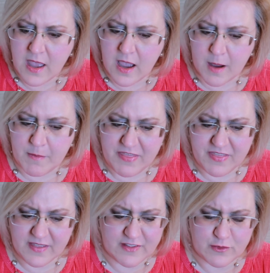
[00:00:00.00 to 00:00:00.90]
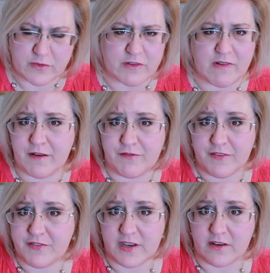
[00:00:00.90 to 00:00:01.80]
Um, I think this was around
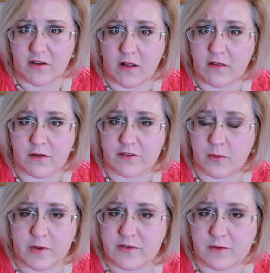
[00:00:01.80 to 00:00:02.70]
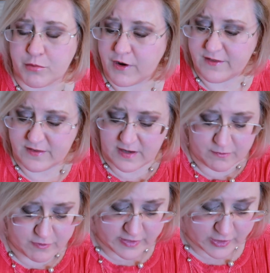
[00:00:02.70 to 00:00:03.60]
$15. It wasn't pricey,
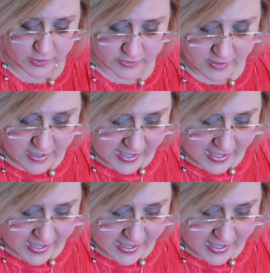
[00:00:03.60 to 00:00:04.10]
really good.